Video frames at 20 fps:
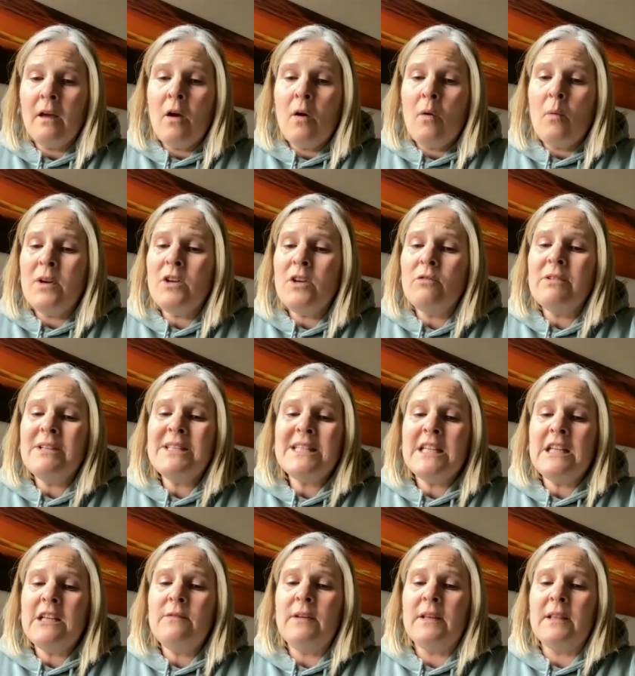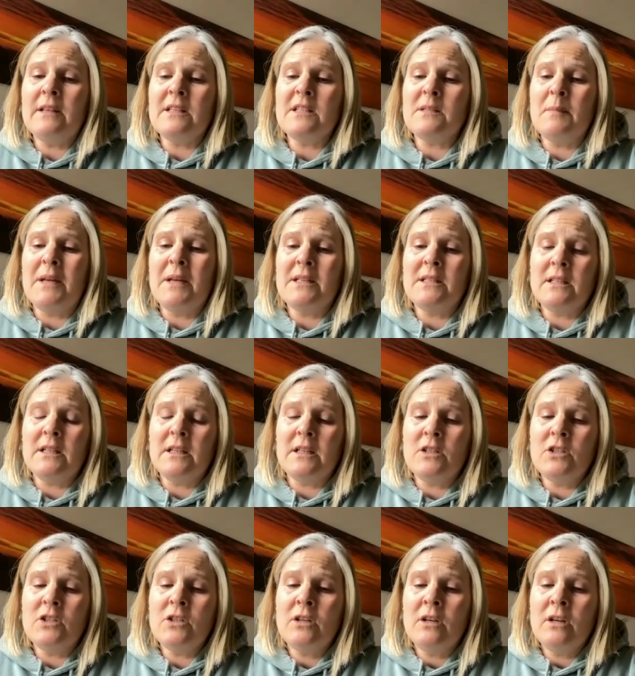When you're receiving this
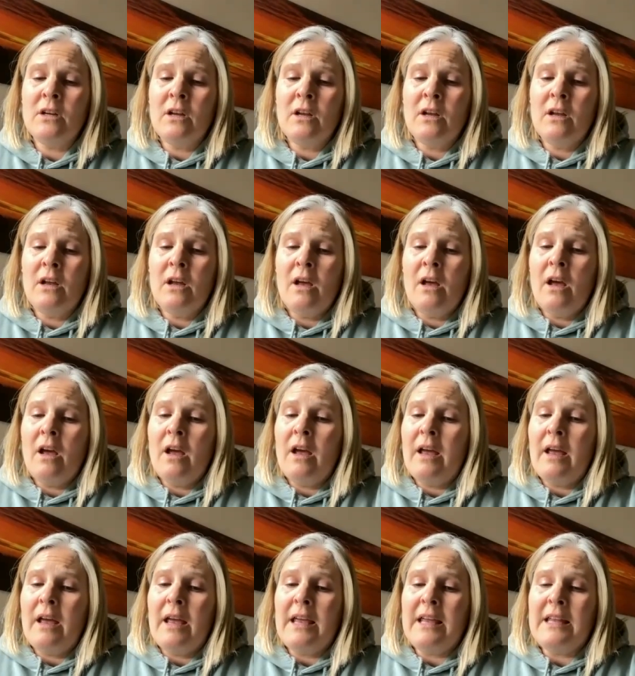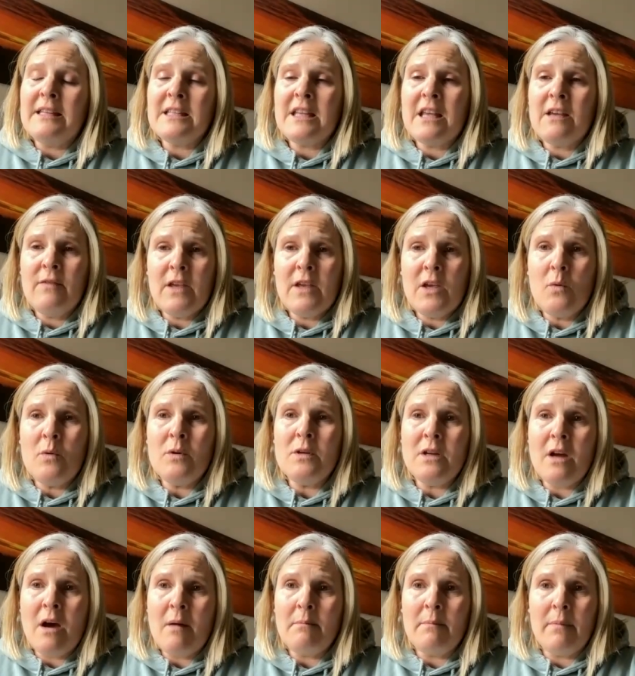message, it's giving you a
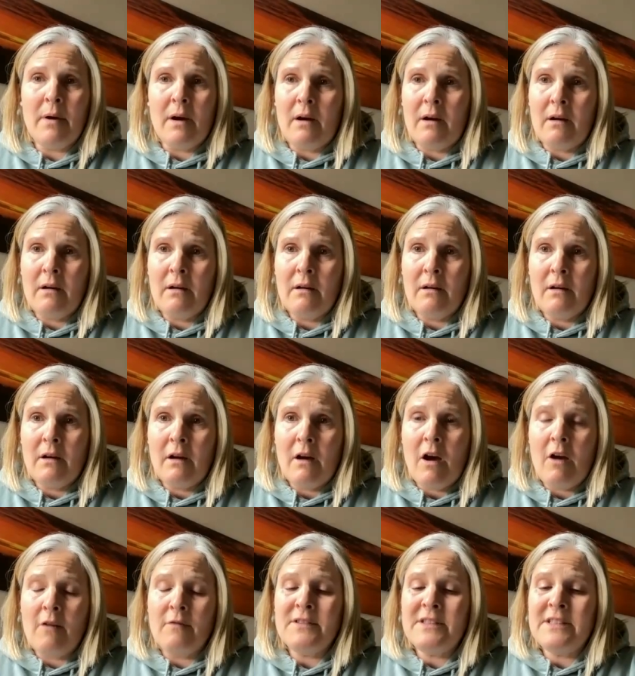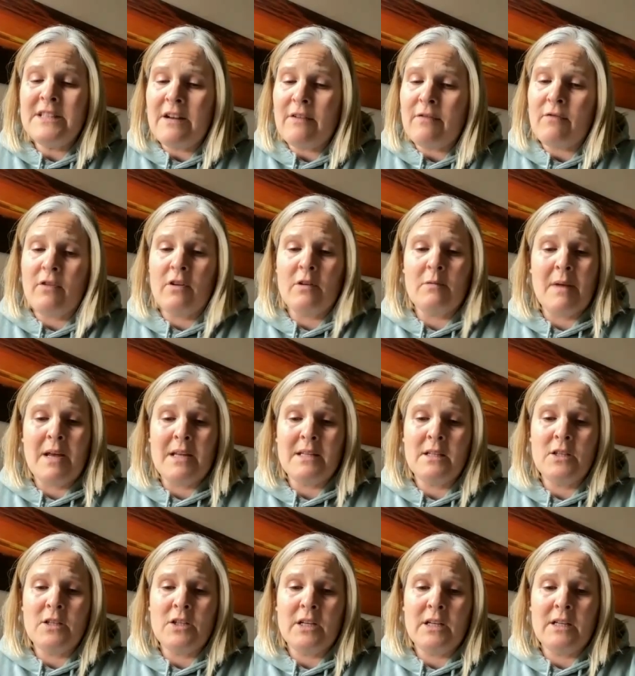number of different
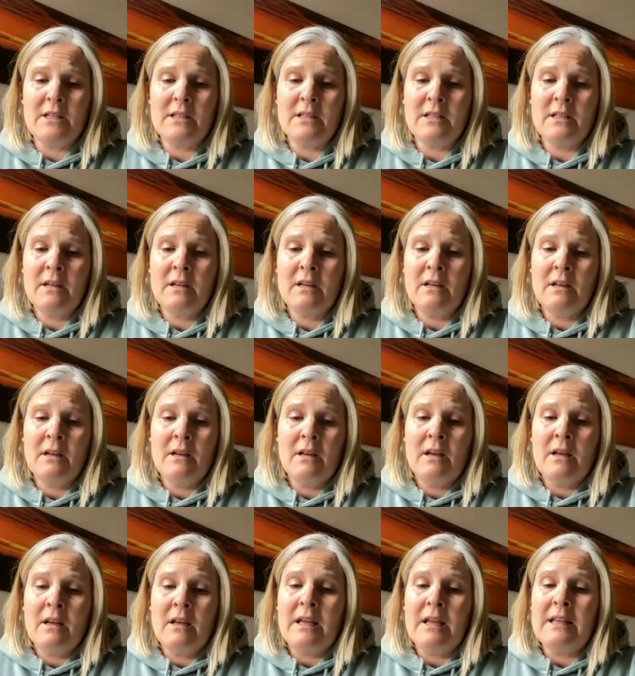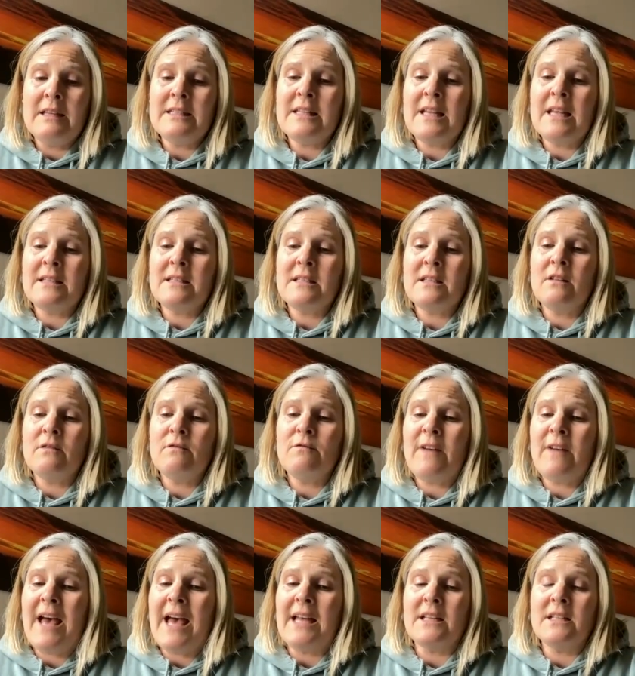messages. It says that
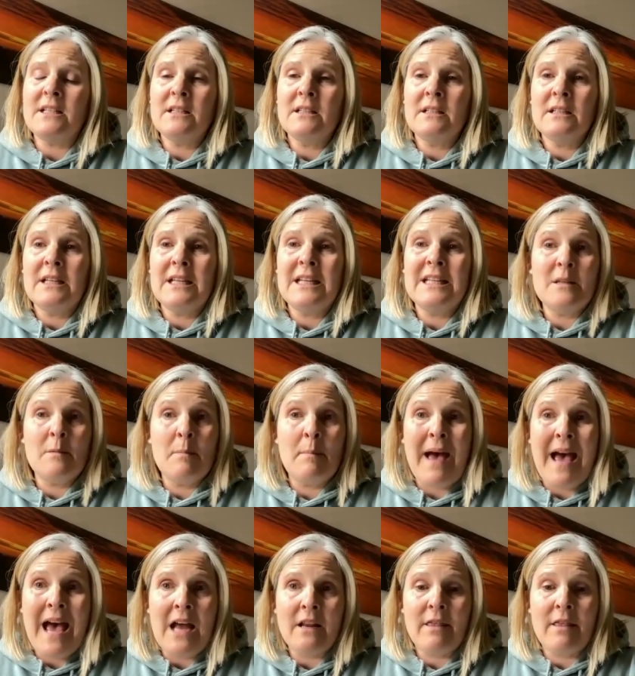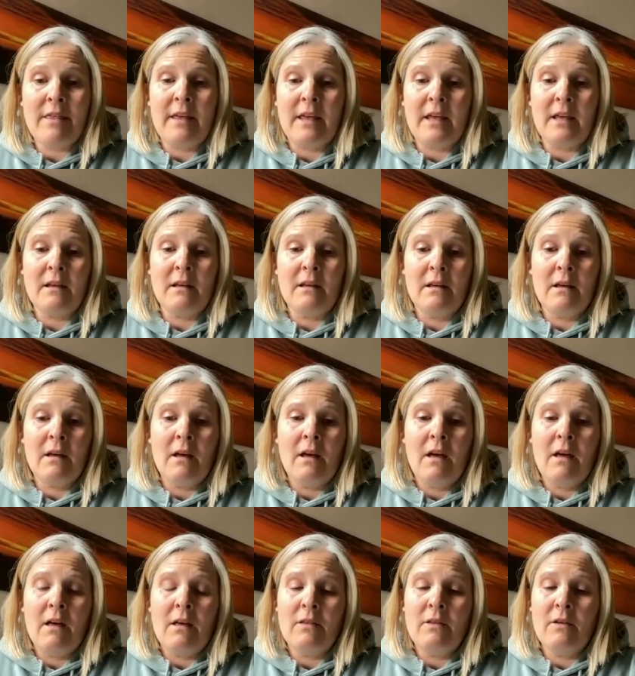fat is a bad thing,
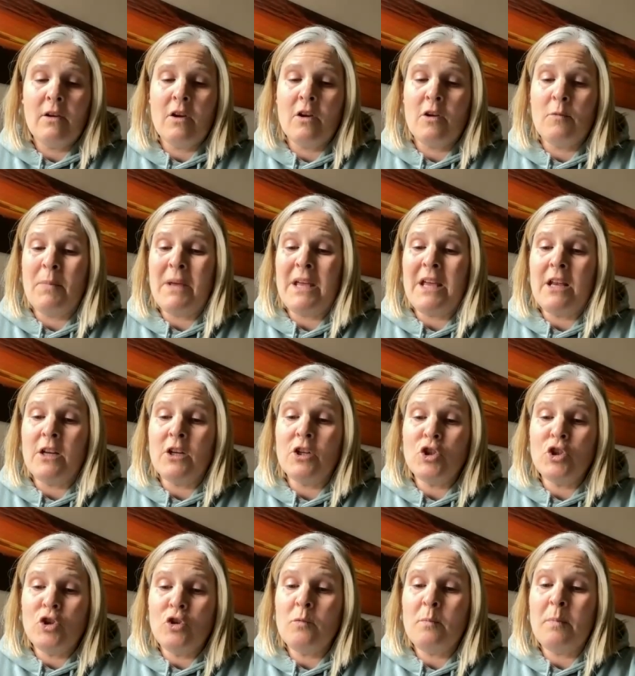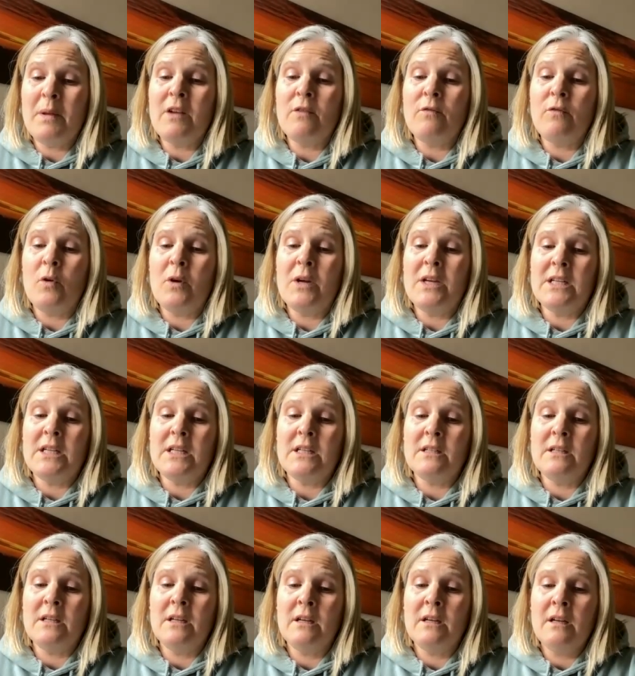that should be avoided,
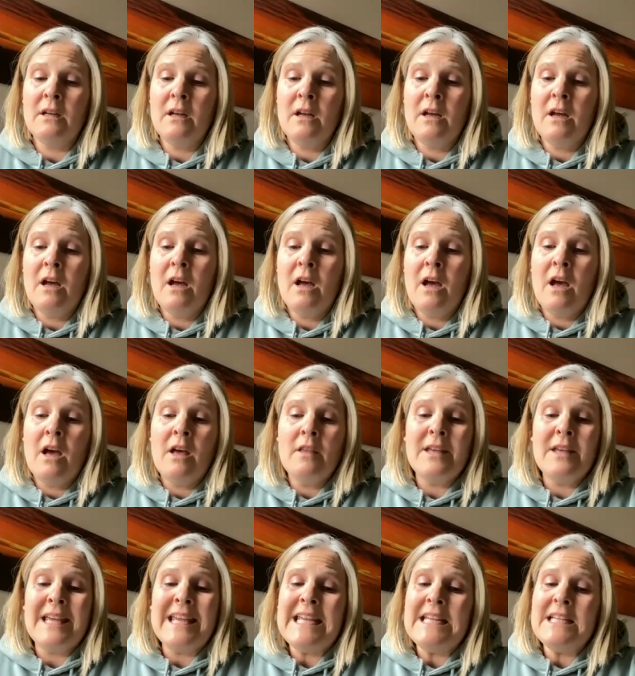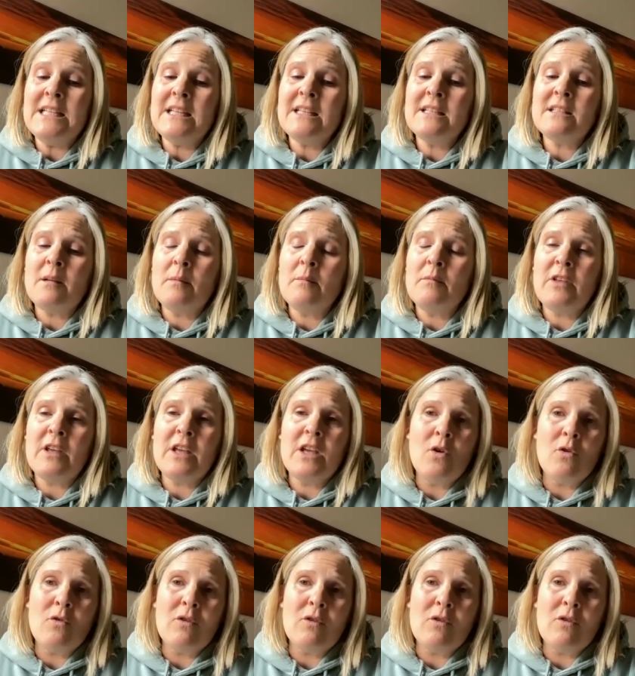that eating something you're